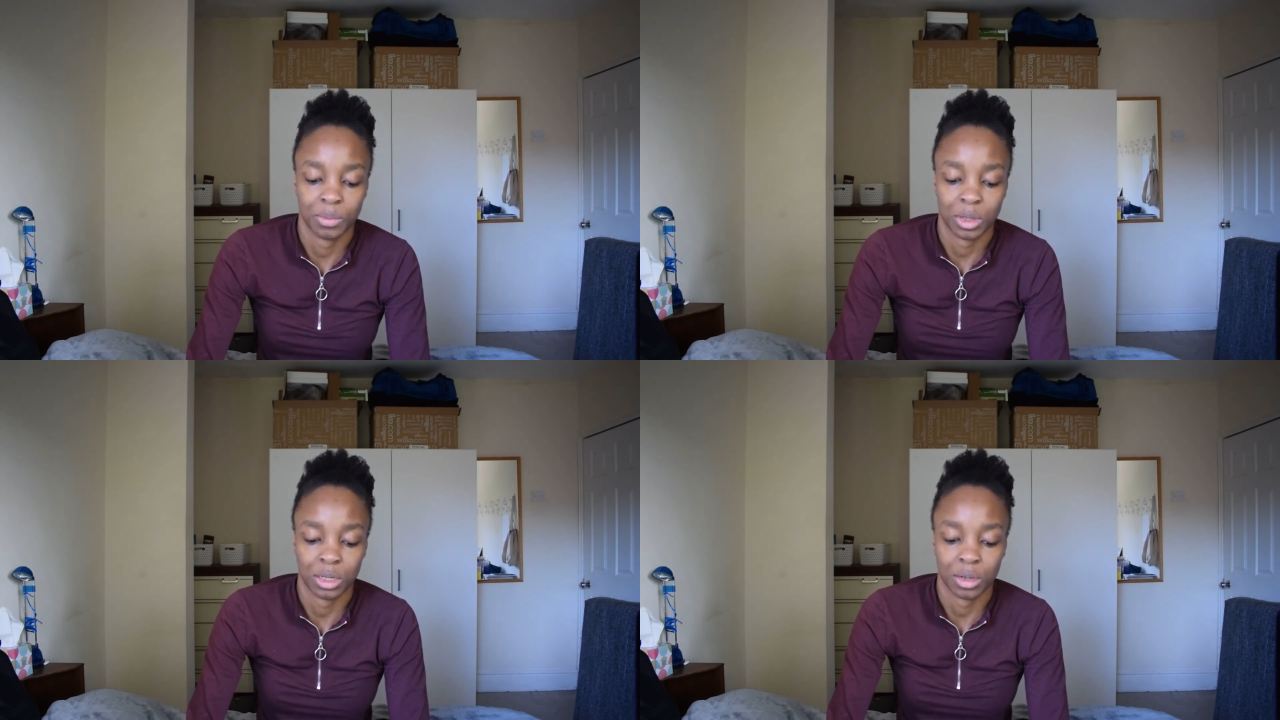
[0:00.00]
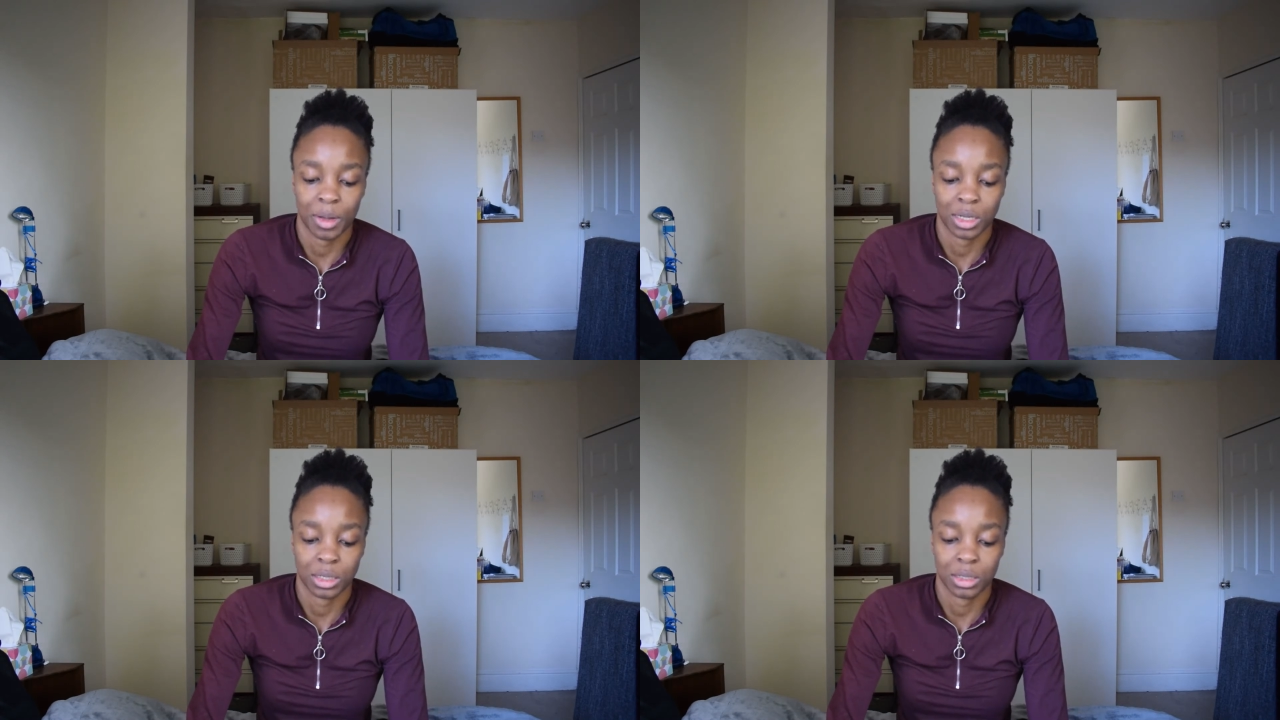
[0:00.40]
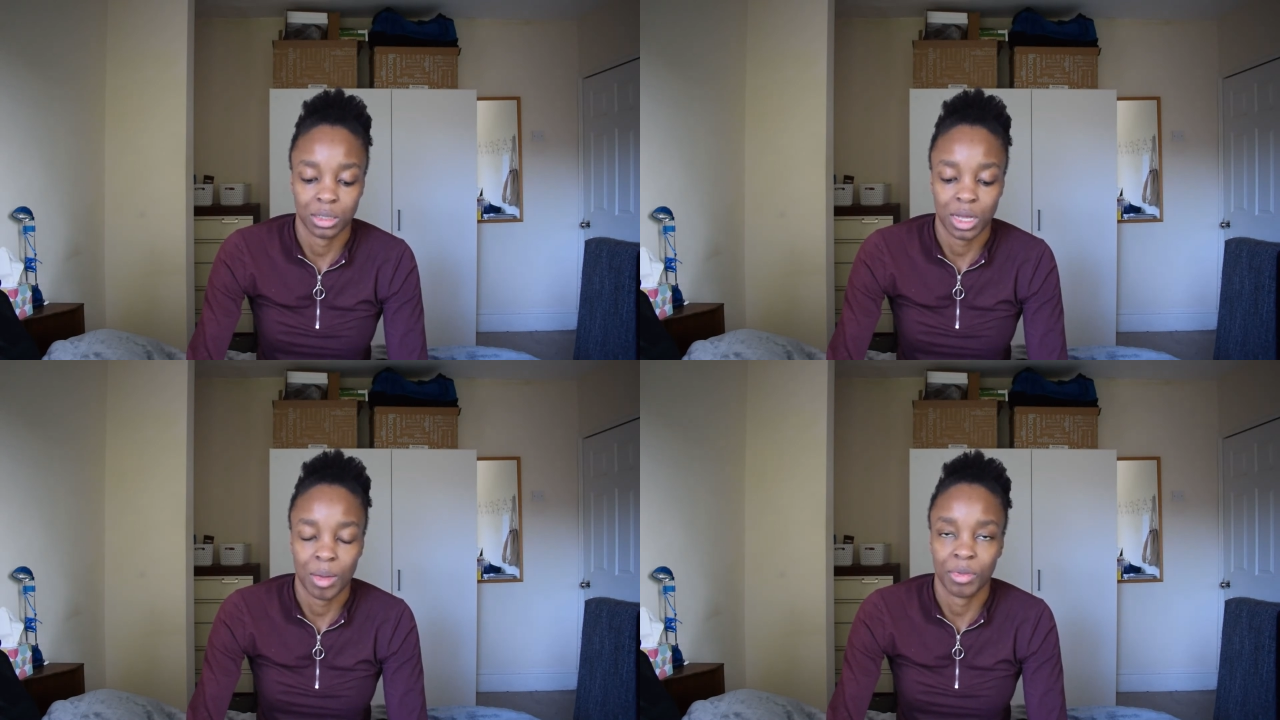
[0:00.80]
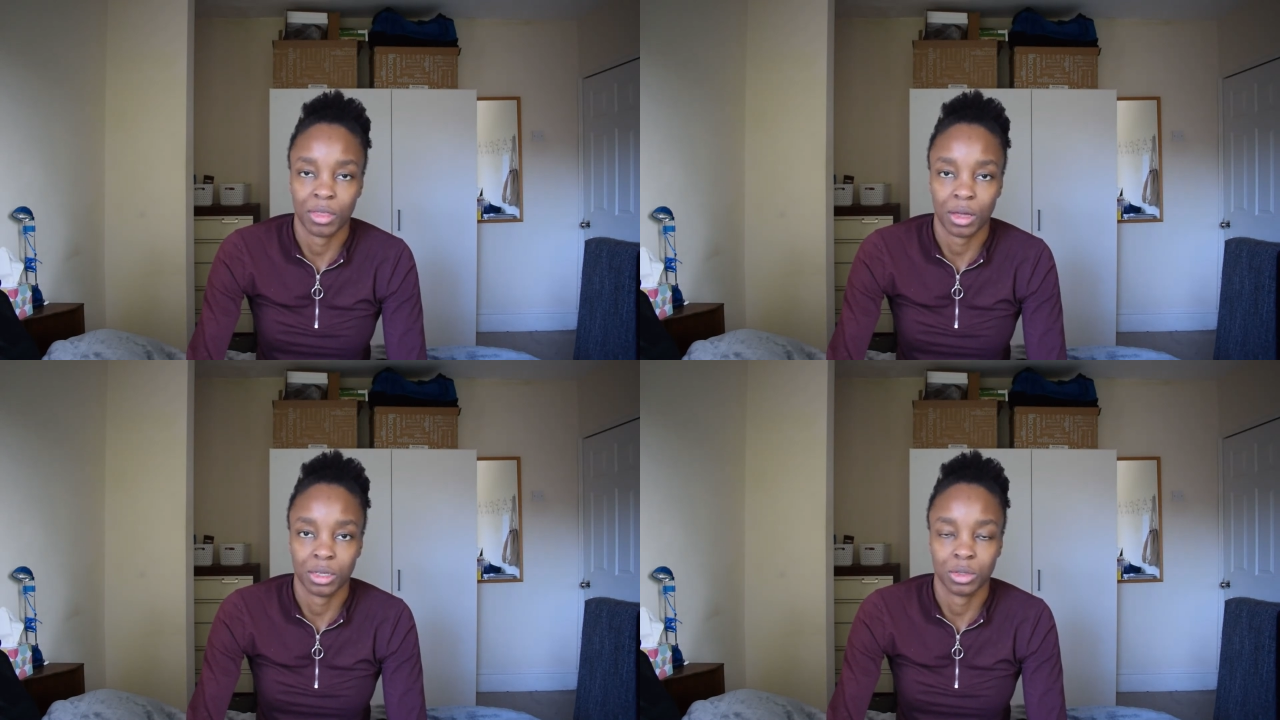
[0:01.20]
but the capacity to
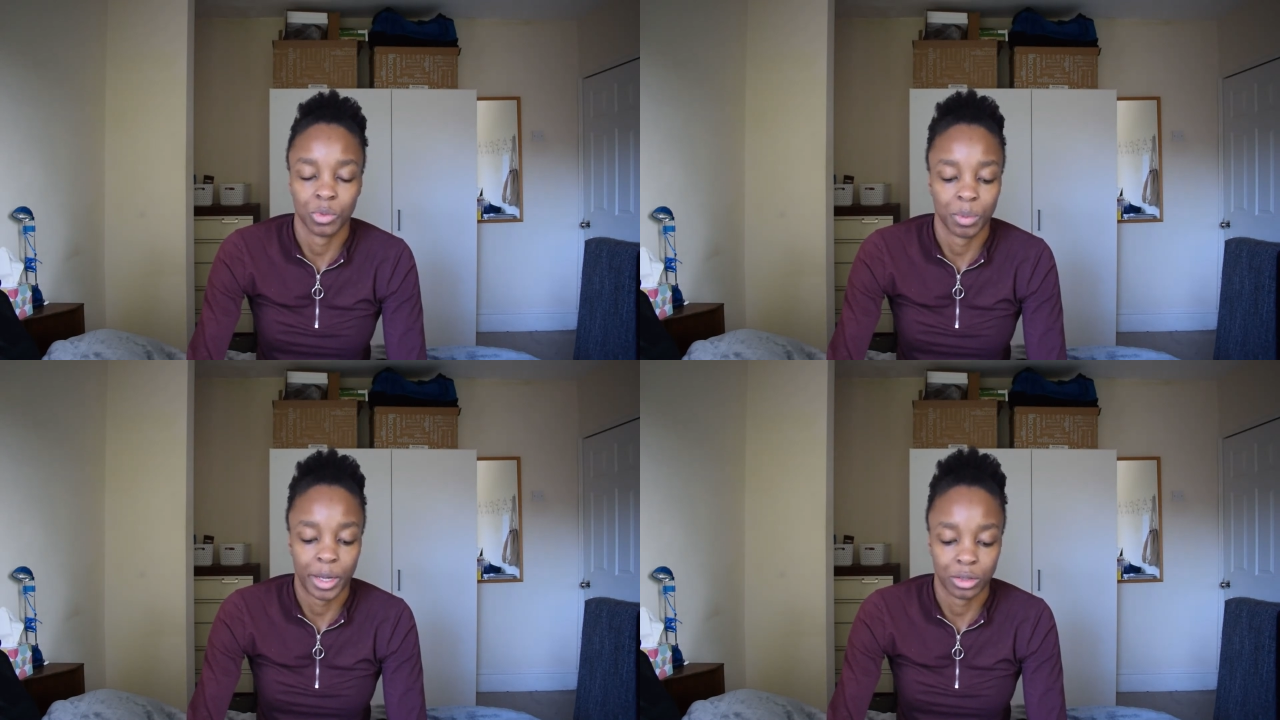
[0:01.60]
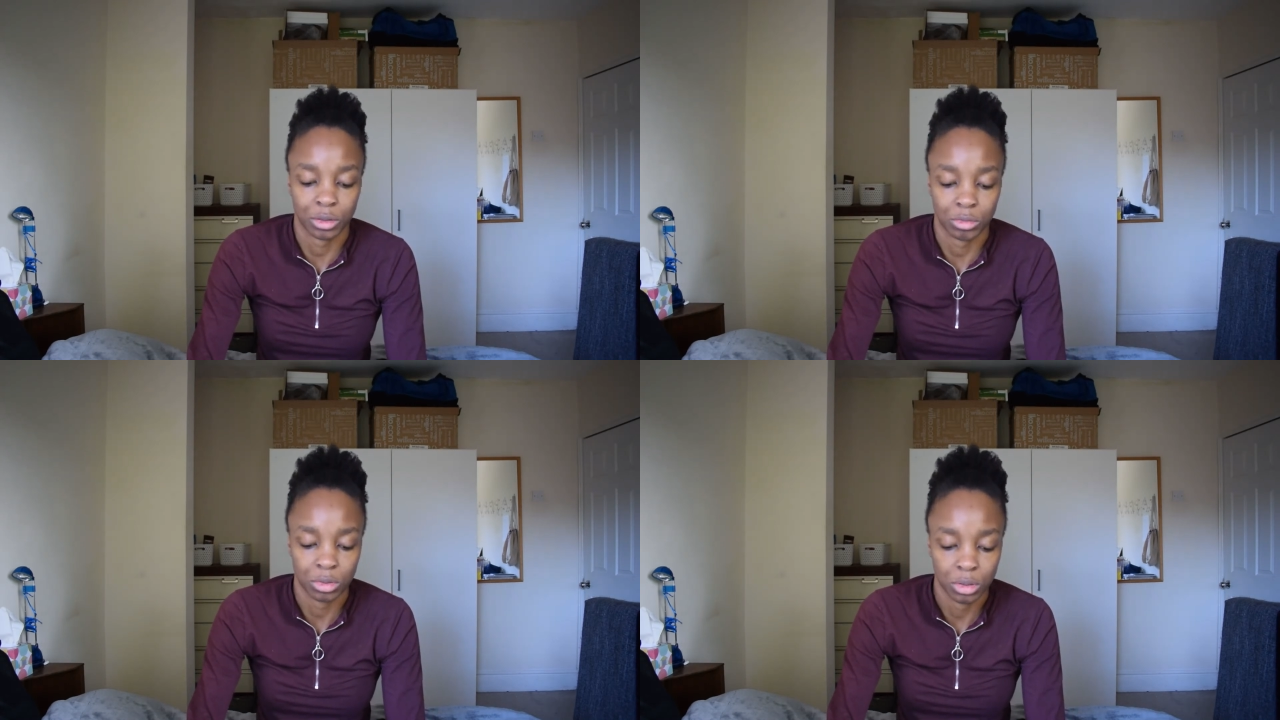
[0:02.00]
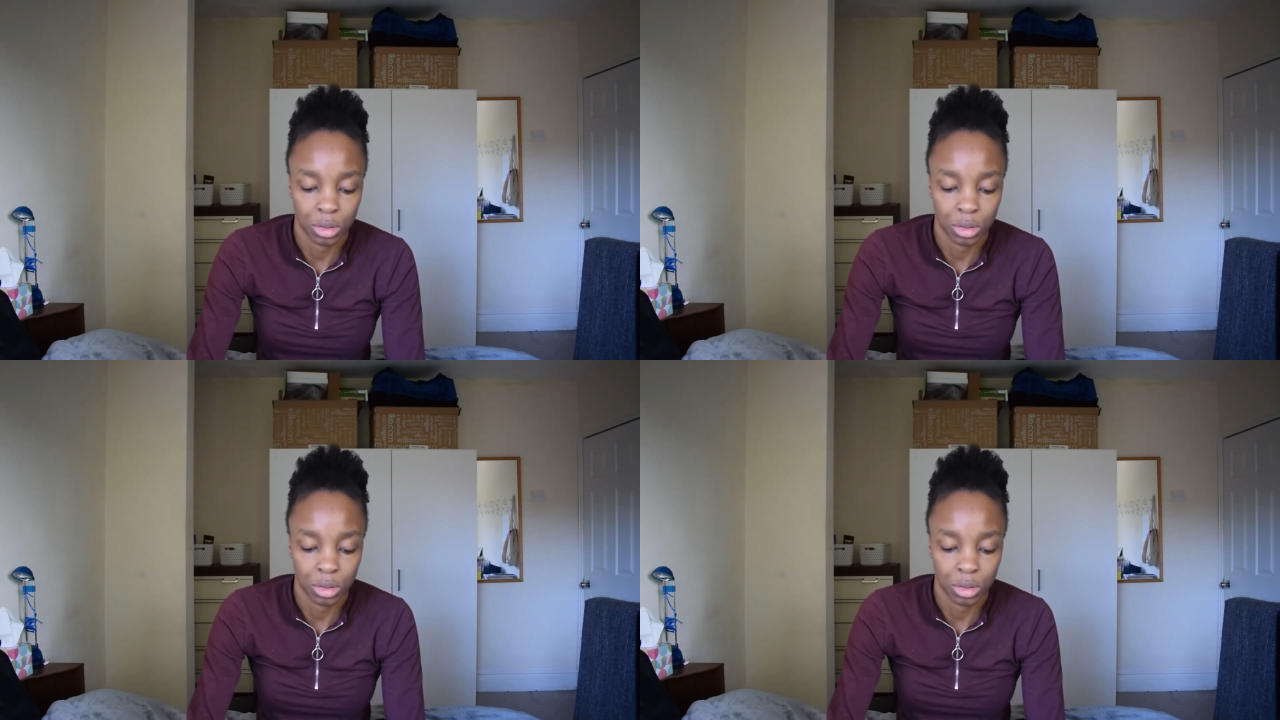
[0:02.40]
empathise with patients.